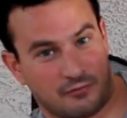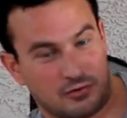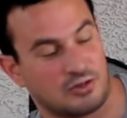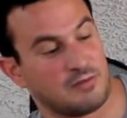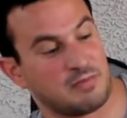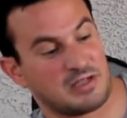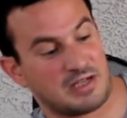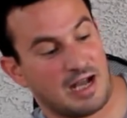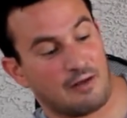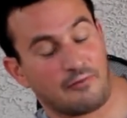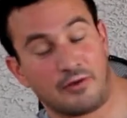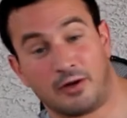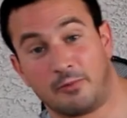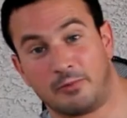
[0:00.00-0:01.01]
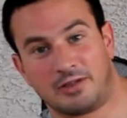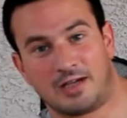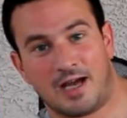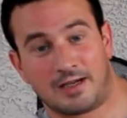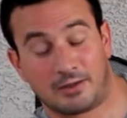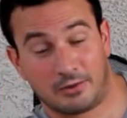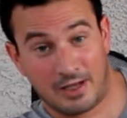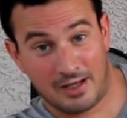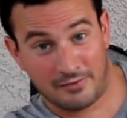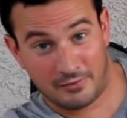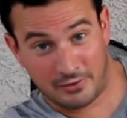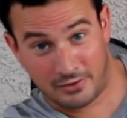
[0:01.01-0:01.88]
It should be down there. When you got to go down there,